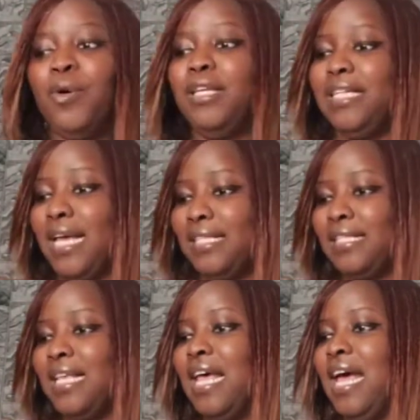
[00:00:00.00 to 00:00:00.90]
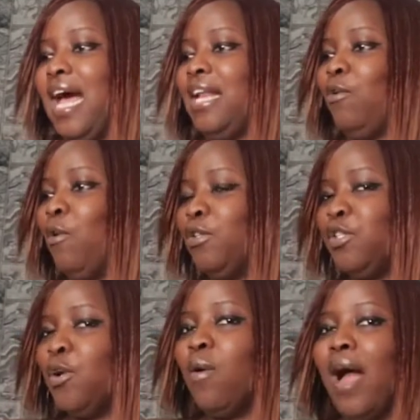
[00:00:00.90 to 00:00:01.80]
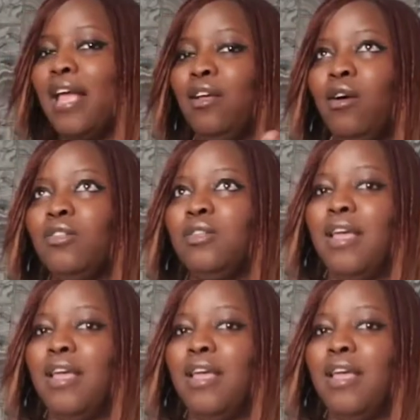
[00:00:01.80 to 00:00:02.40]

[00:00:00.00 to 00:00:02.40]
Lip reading: Yes. And also I got